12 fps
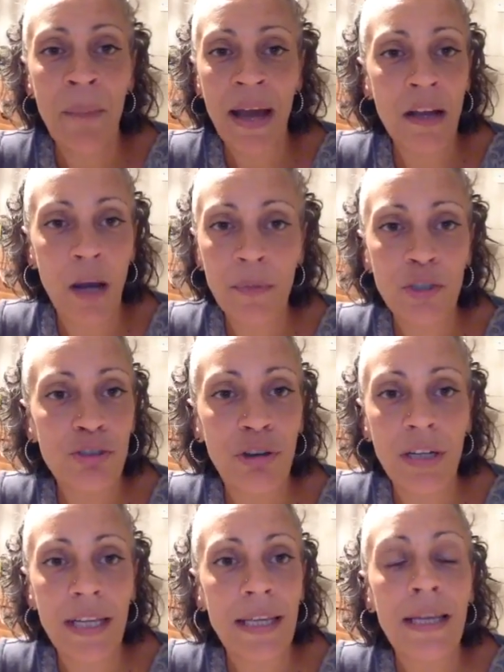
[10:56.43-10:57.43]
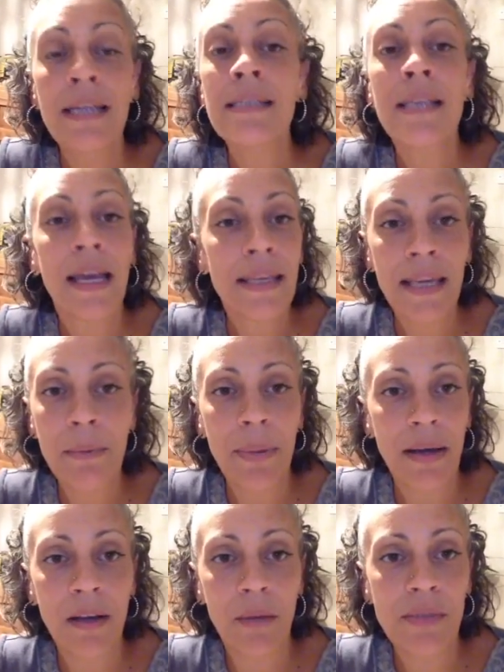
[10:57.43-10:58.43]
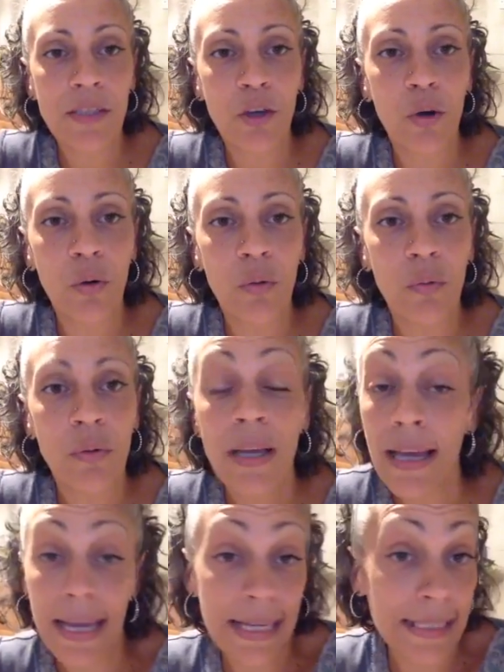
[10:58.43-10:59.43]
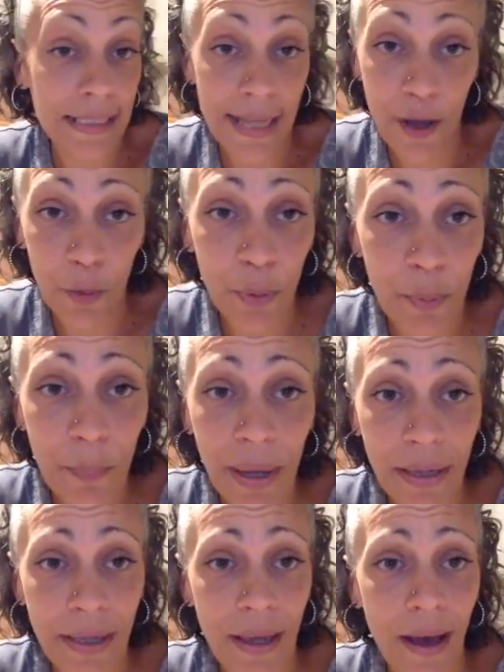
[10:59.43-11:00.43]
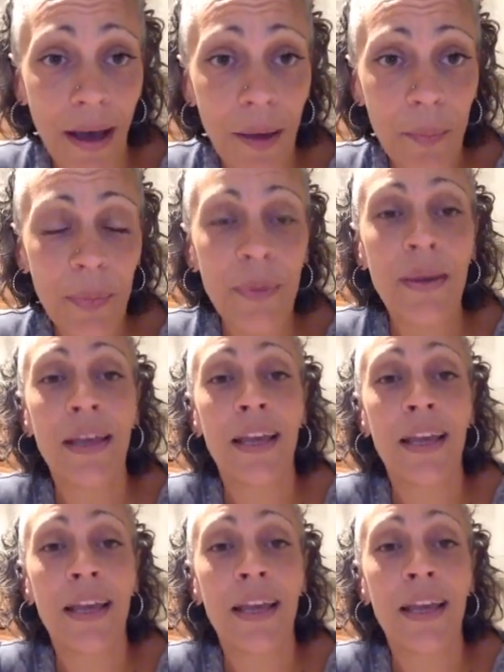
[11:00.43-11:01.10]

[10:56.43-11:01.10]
pack up the trolley, take it back up to the hall. He didn't help them pack it up.